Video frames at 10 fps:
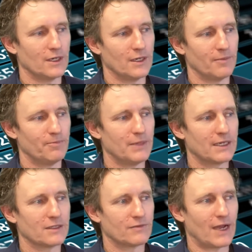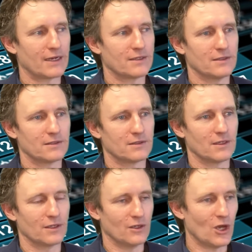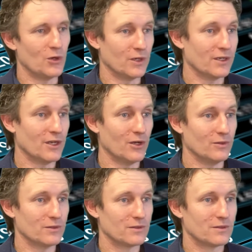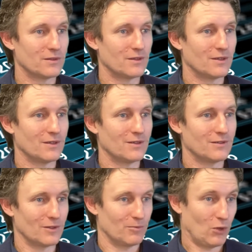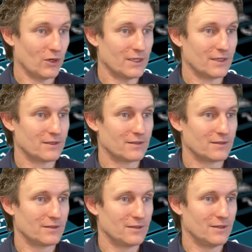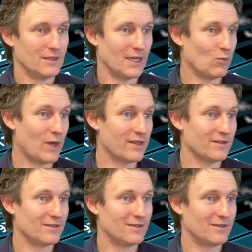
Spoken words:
biggest factors are the known unknowns. So politics and weather.